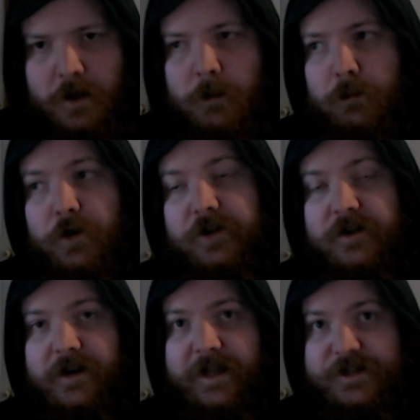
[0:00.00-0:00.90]

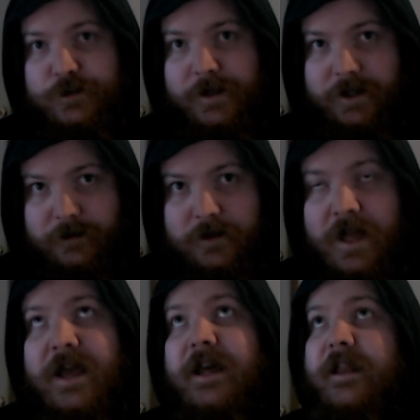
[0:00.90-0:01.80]
Mordecai as well.
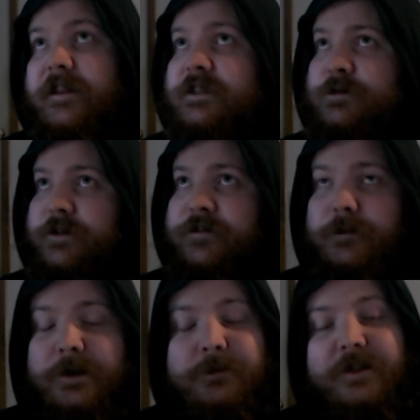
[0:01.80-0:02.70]
These were the 4
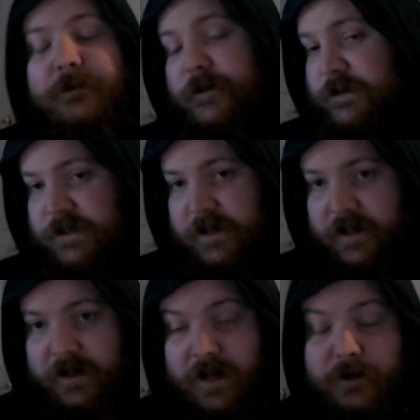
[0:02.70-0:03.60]
people
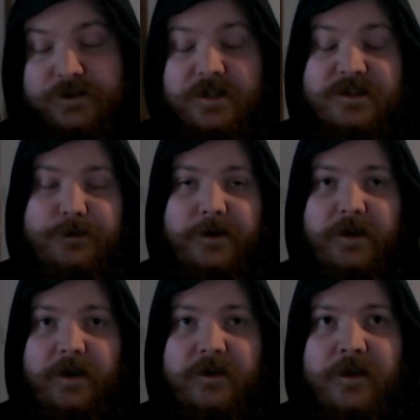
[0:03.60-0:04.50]
that I was
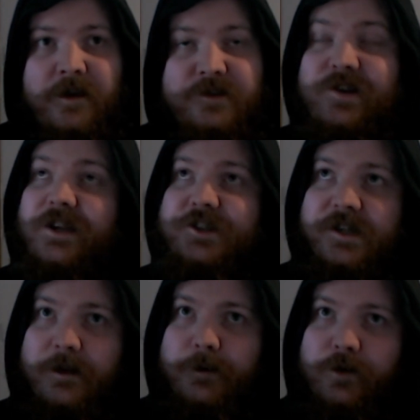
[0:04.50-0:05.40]
inspired to actually
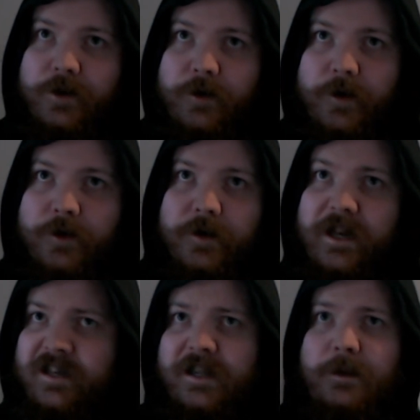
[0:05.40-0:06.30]
keep on going on
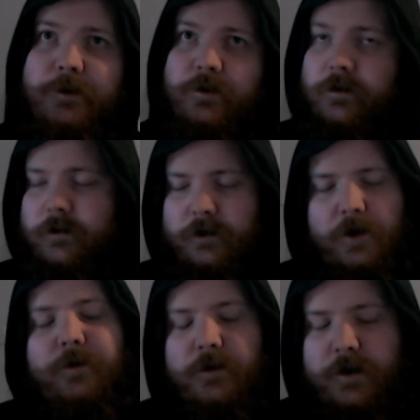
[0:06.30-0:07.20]
and keep on
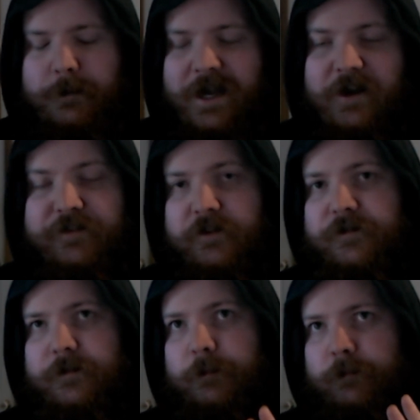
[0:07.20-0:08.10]
going on the path
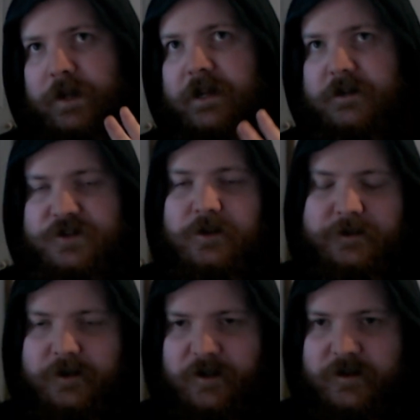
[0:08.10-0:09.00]
of being a solid
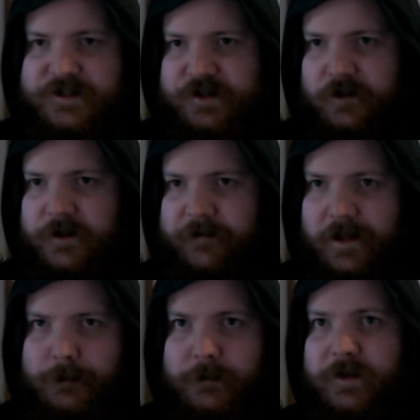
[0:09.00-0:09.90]

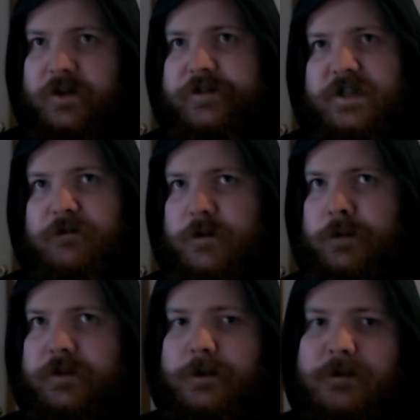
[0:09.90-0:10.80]
developer. Because if you
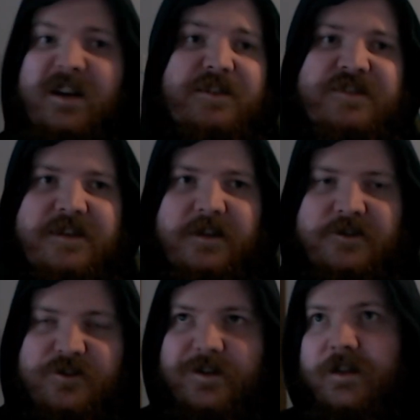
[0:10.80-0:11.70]
put your mindset
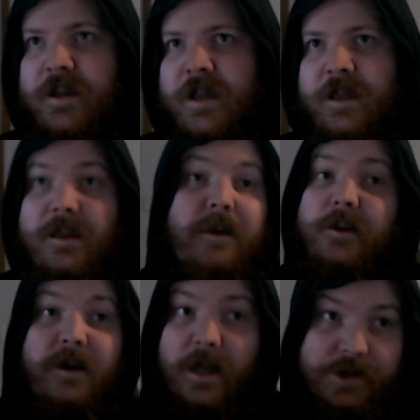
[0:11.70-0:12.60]
to it, you
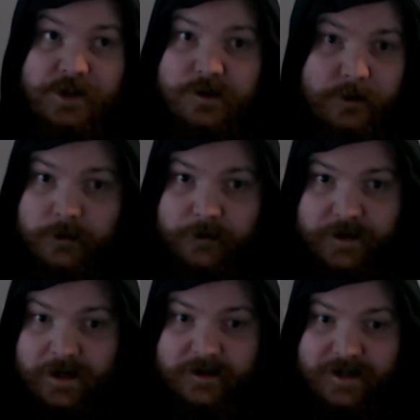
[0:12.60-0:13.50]
can actually do it
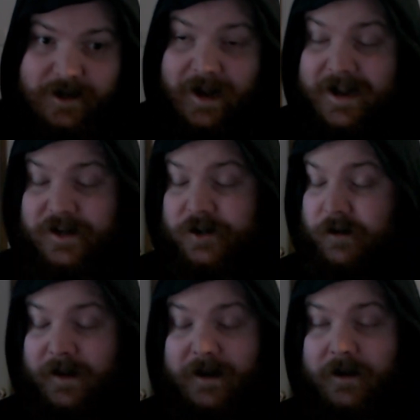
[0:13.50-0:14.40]
without a doubt, and you
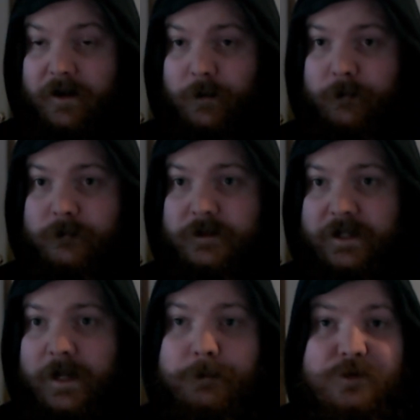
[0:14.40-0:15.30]
can
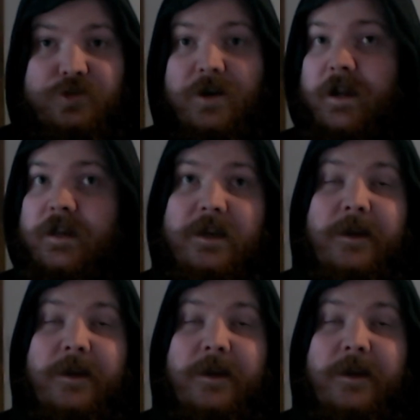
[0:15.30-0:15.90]
keep on trying.